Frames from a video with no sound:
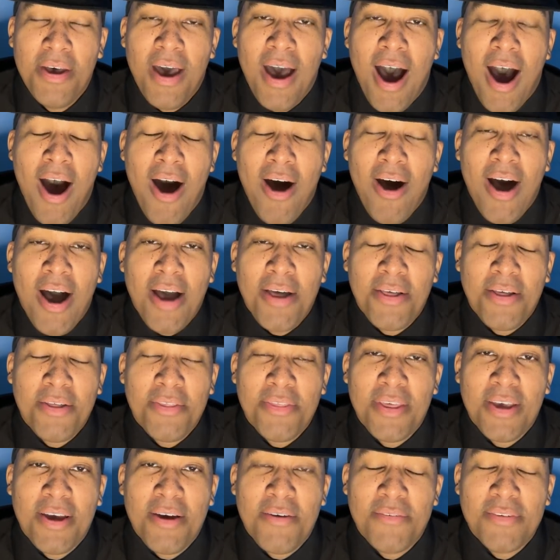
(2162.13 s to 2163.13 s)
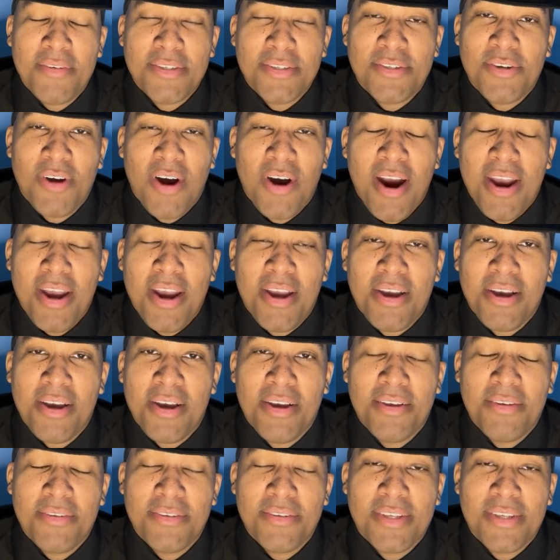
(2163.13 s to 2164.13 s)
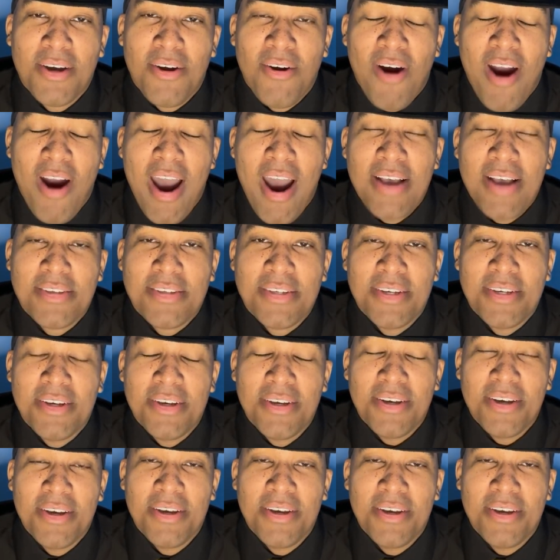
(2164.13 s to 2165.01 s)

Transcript: All I can think of is Drake and Degrassi.